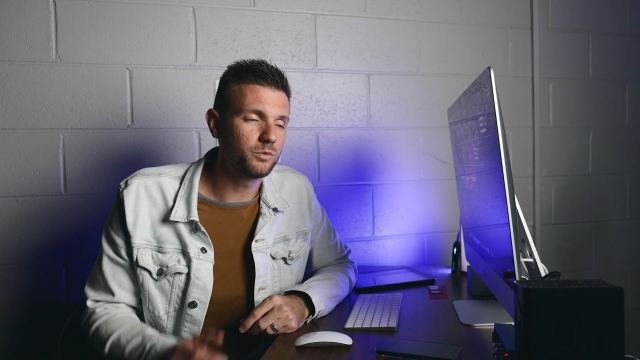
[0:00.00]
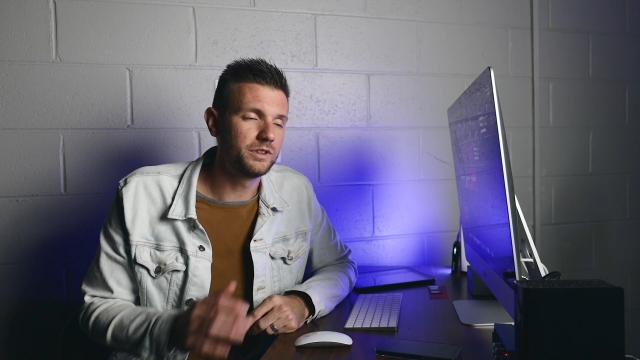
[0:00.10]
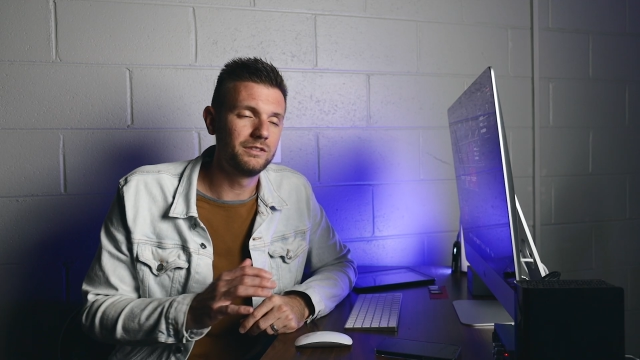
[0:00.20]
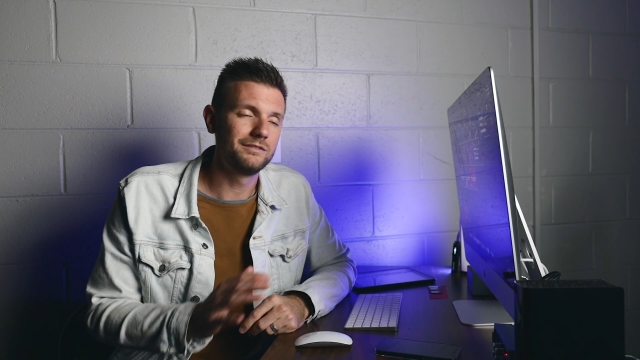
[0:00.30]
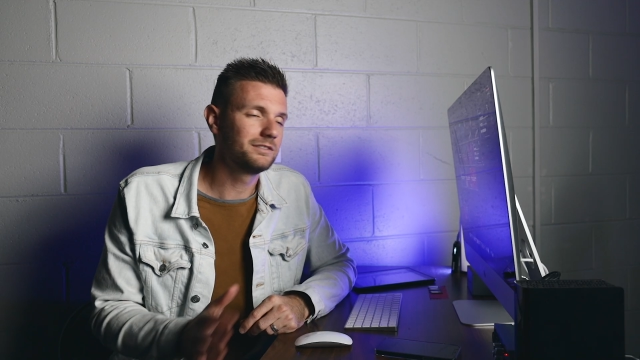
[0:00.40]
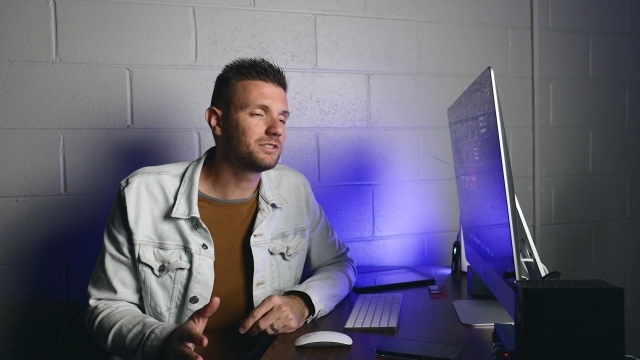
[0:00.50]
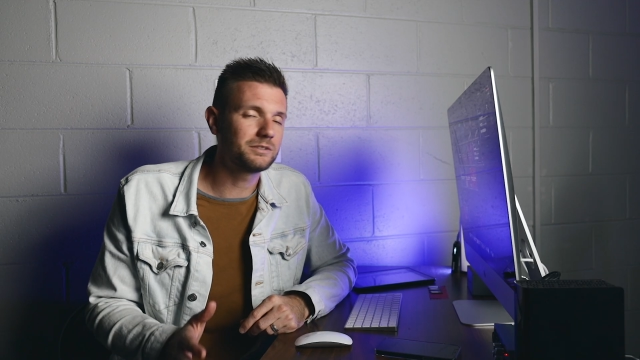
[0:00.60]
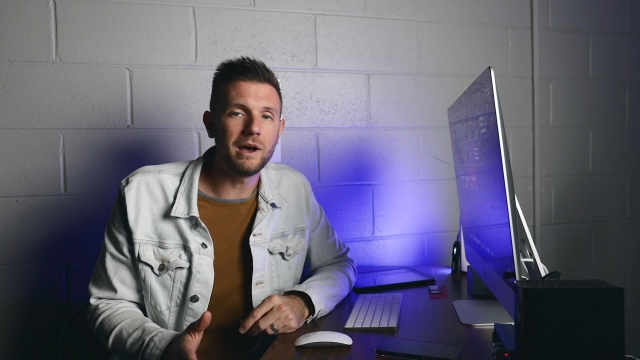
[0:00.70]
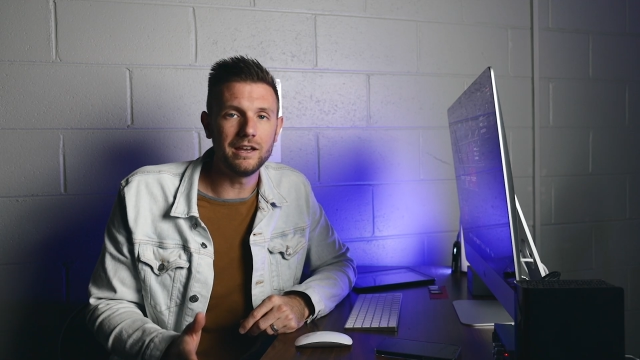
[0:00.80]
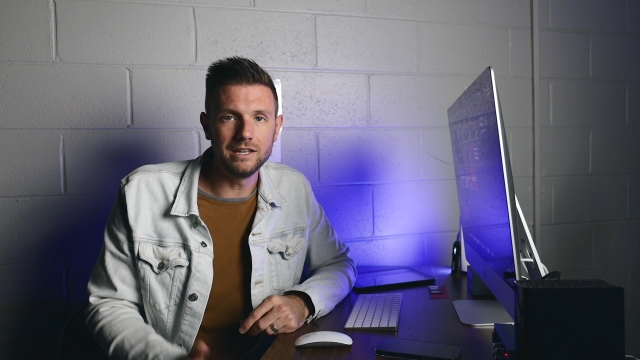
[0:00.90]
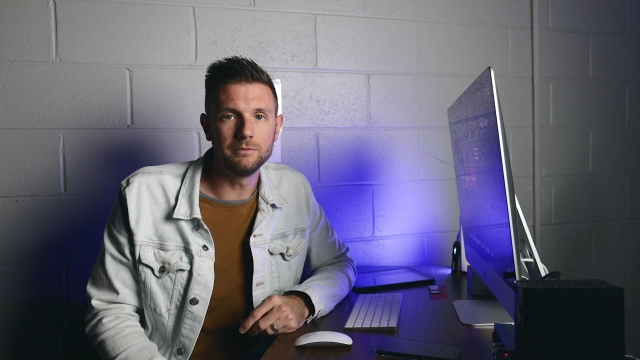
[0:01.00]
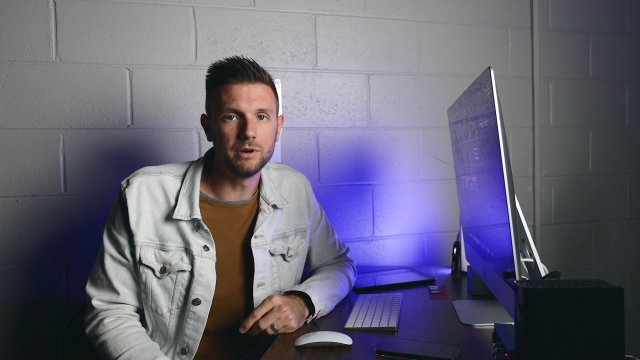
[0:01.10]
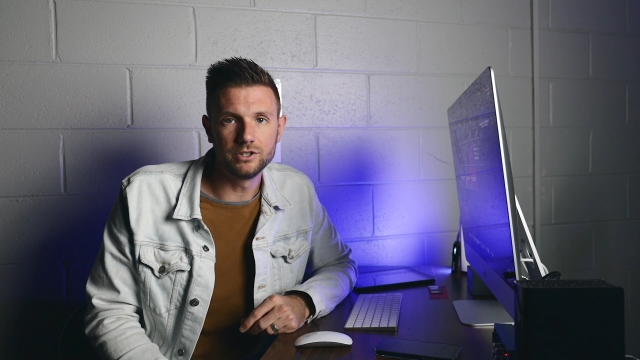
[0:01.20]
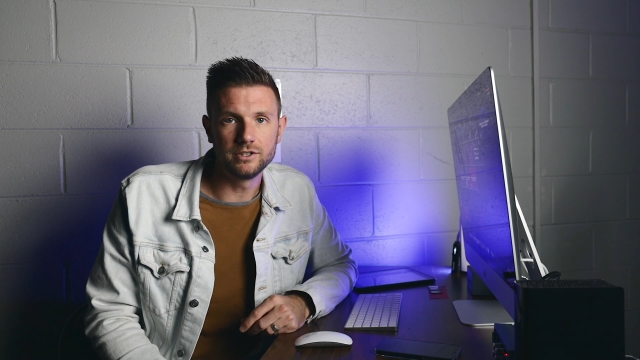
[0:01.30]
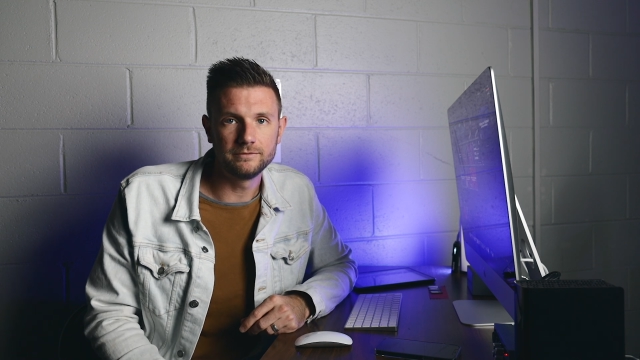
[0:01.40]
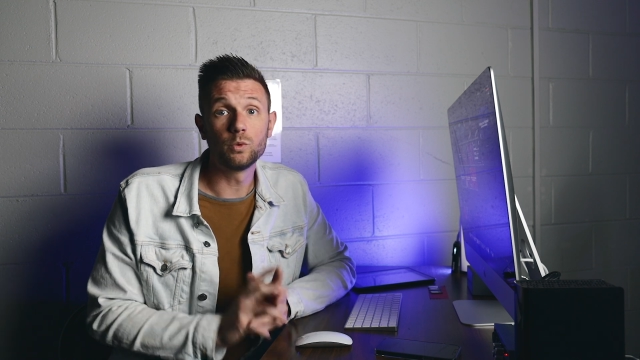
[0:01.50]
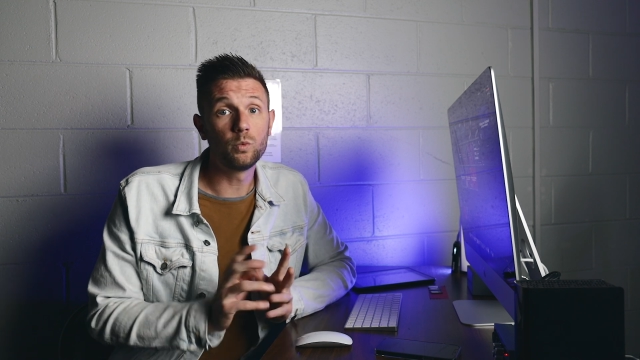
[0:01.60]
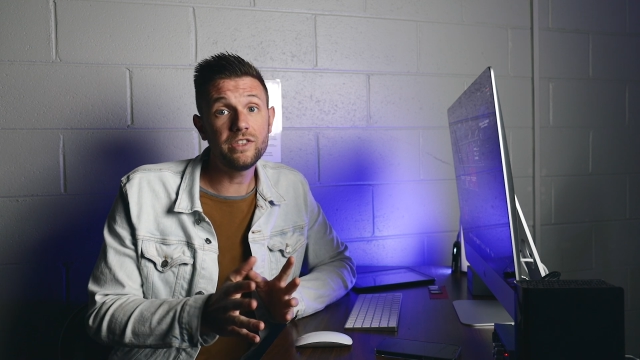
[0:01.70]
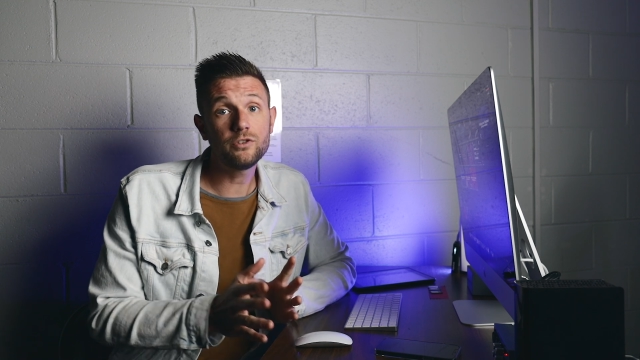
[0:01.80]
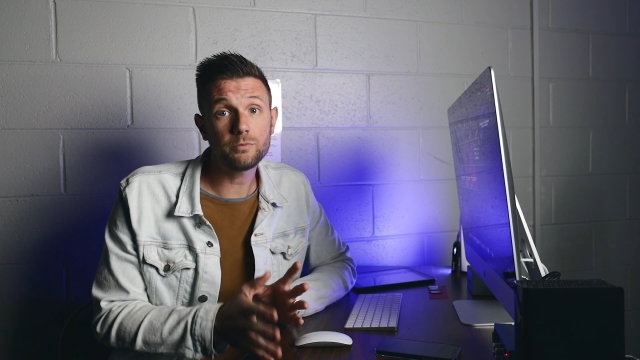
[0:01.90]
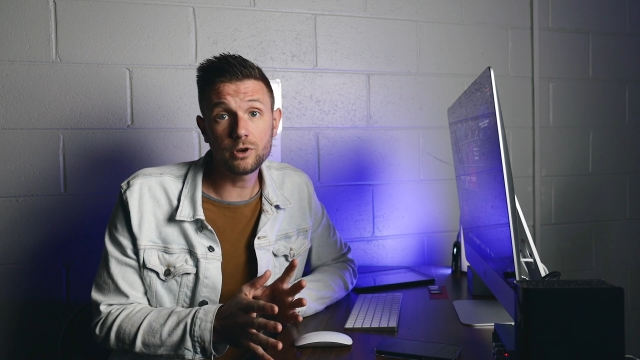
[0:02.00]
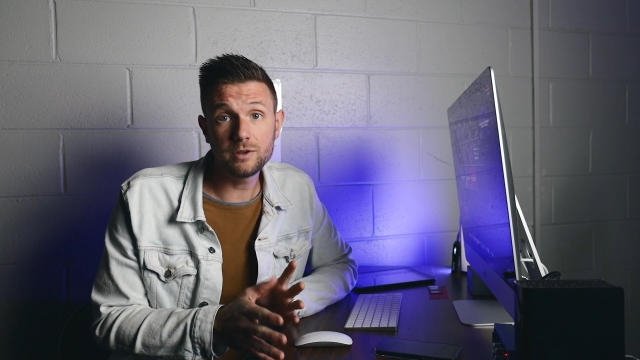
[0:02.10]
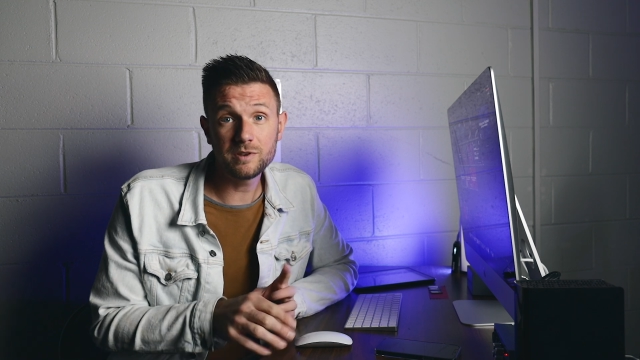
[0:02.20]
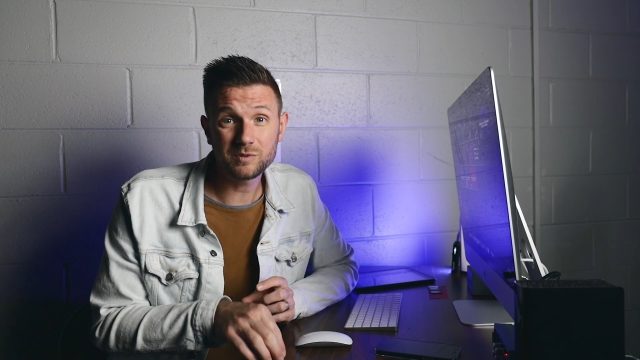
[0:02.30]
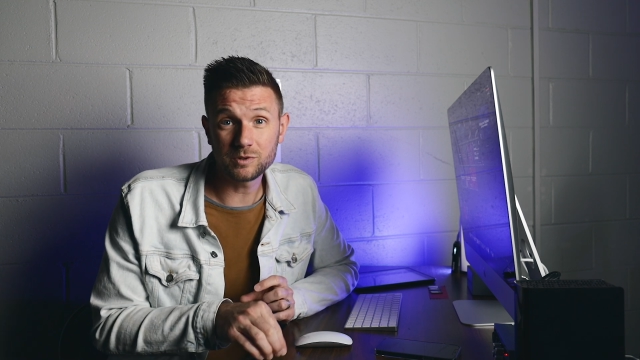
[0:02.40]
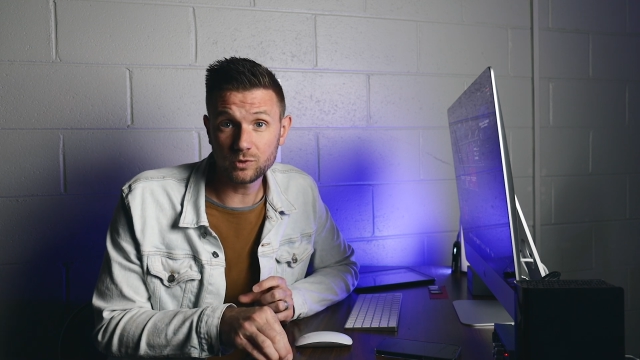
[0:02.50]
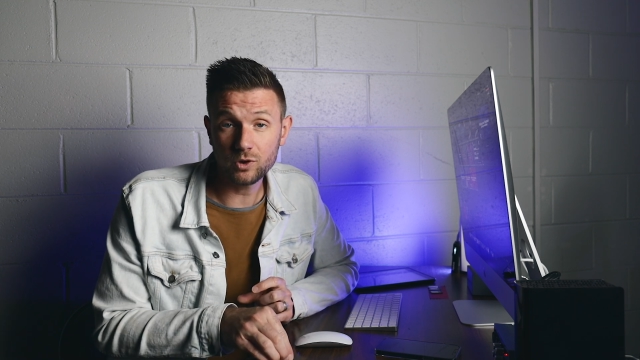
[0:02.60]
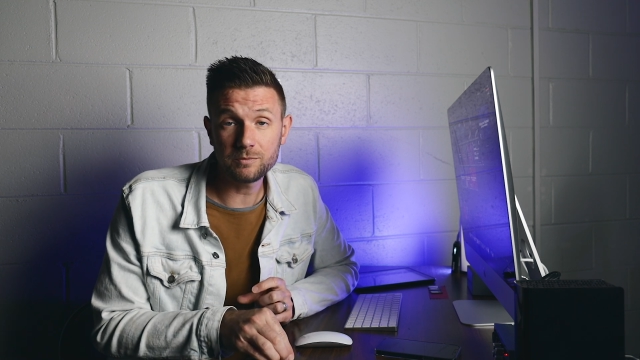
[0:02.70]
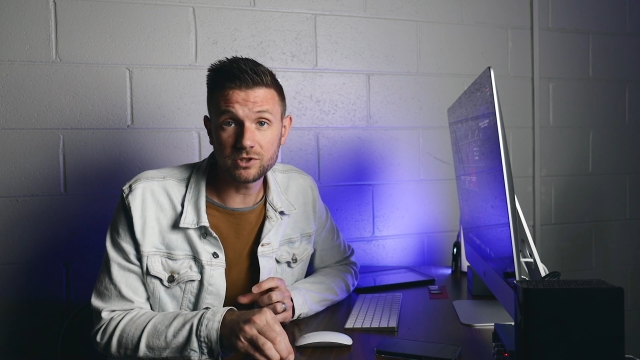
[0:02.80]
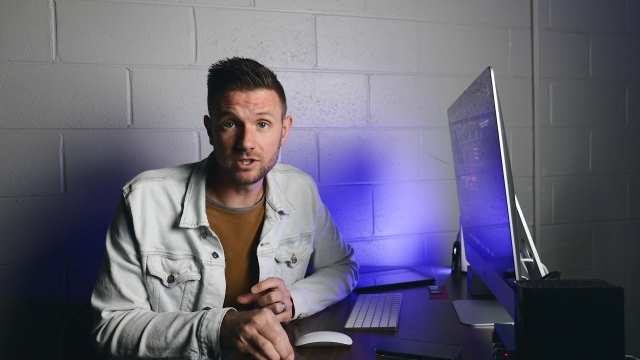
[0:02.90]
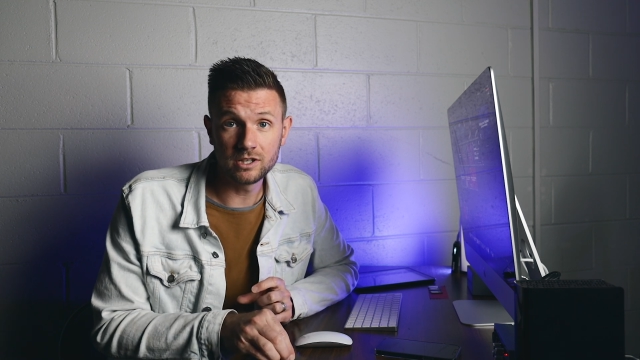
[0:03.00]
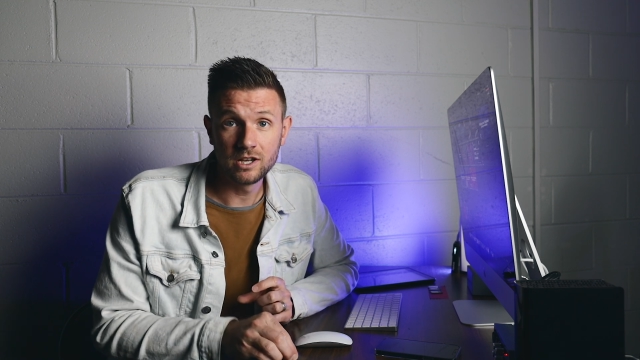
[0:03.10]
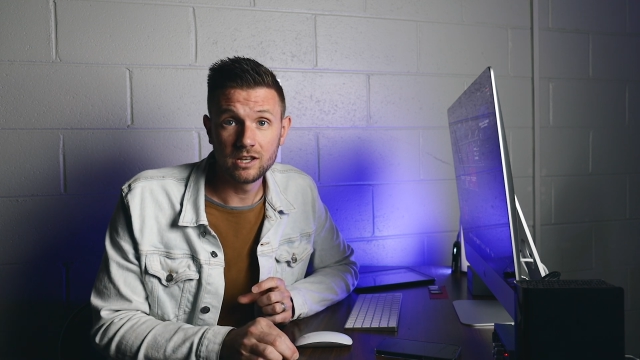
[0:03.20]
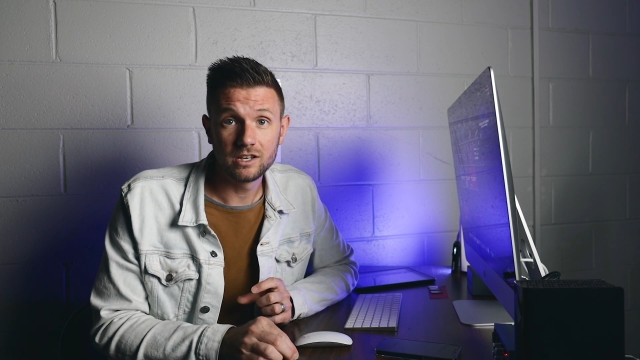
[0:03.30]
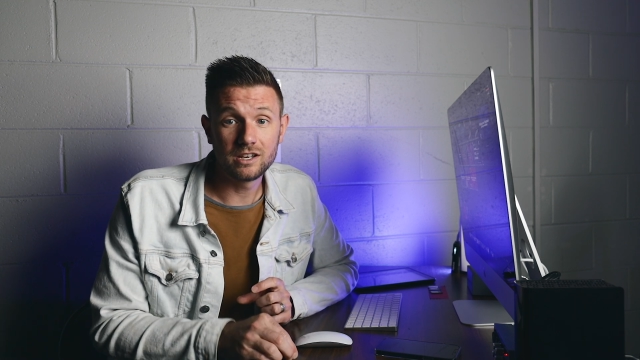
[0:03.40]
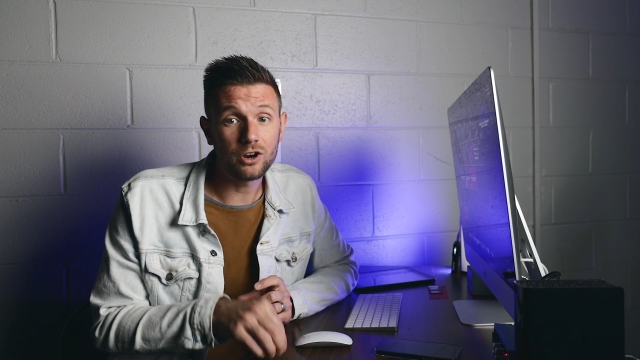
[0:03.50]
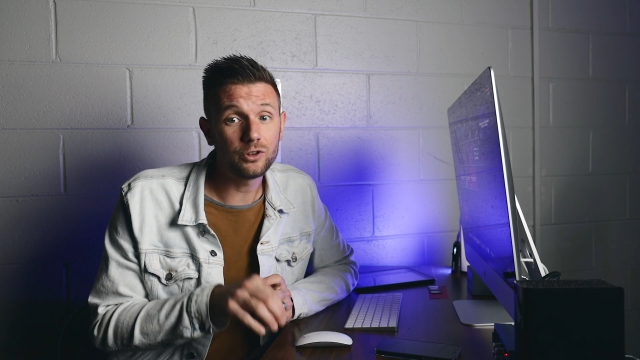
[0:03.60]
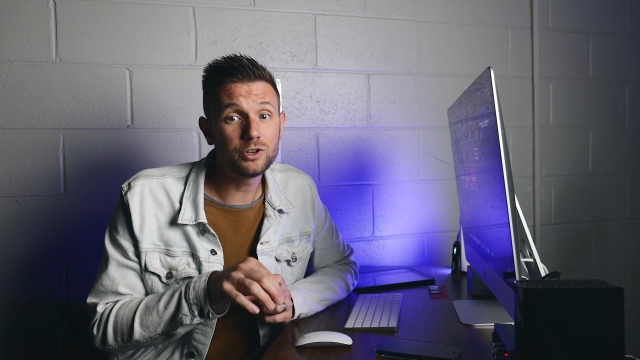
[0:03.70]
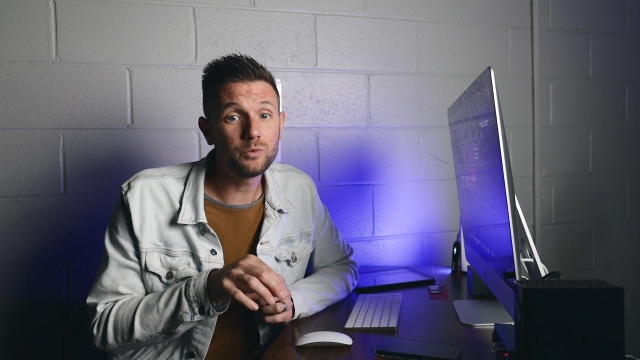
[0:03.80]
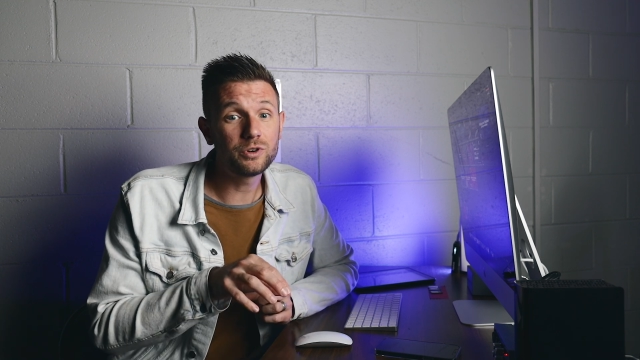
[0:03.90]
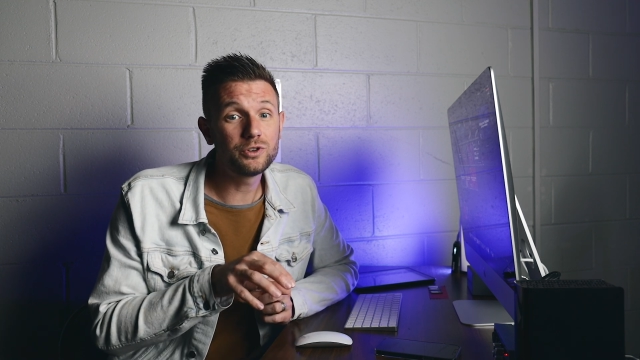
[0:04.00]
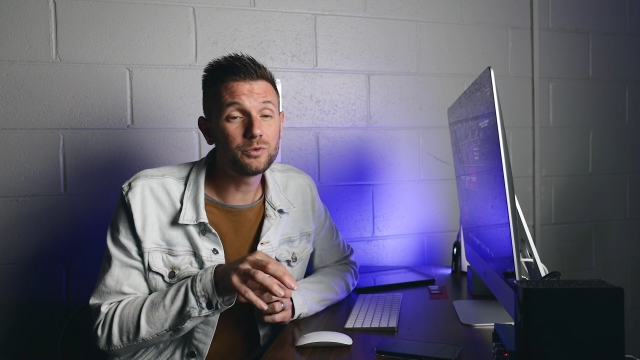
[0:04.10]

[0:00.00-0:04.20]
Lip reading: with just about any budget. So with your premium subscription, not only will you